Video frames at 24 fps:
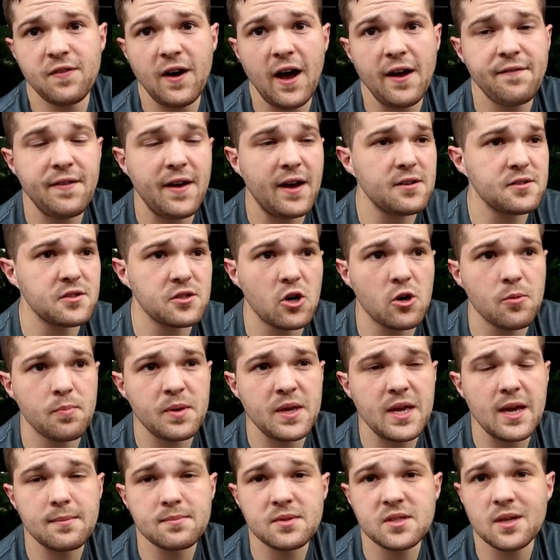5,000
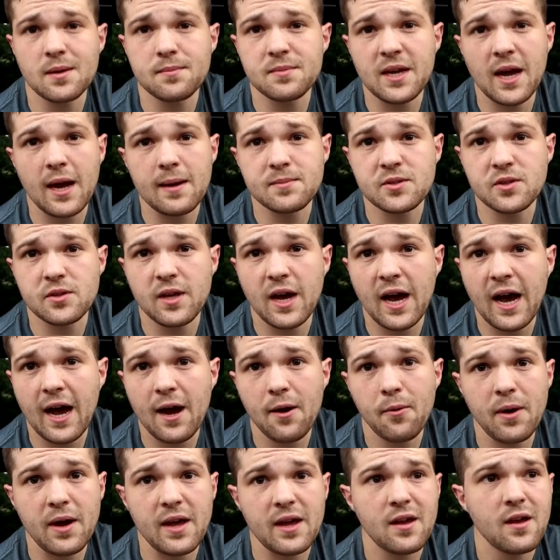RPM sometimes on the
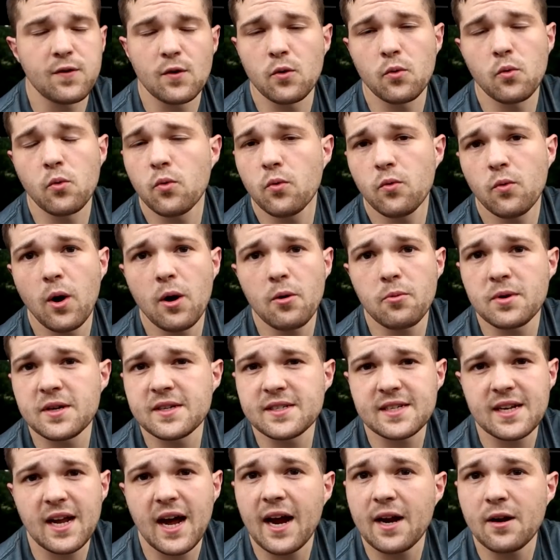highway. For what
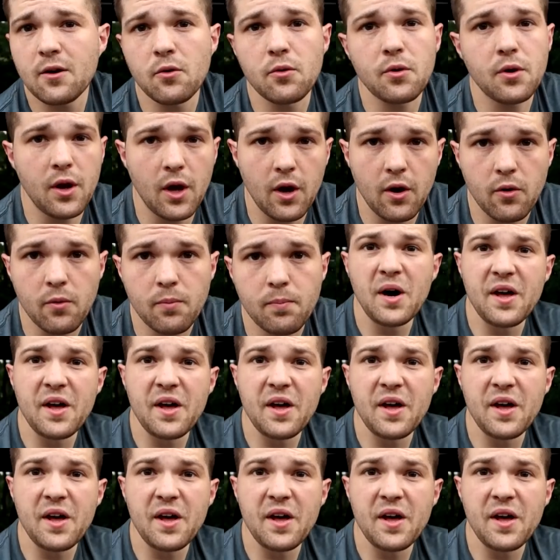reason, I don't know.